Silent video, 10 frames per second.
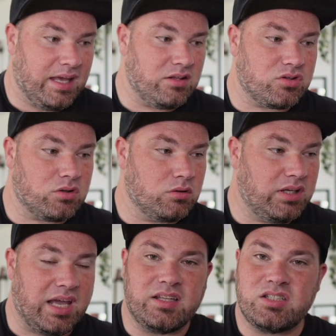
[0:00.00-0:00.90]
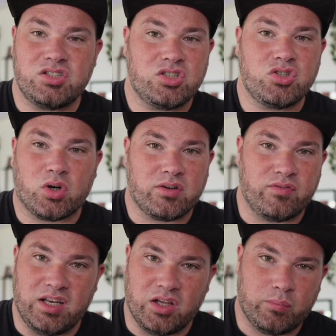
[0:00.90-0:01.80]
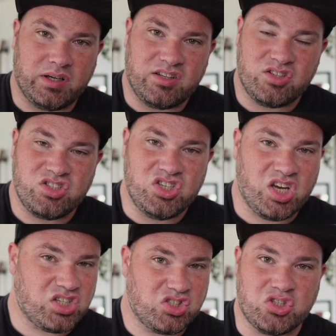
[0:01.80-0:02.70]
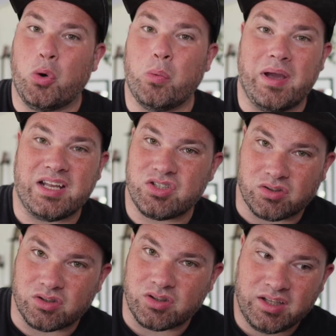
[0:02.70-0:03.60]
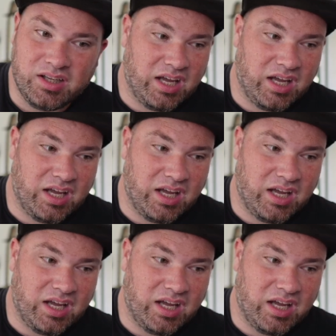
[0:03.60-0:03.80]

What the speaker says: And so, yeah, this is a short video, but it's just so magical.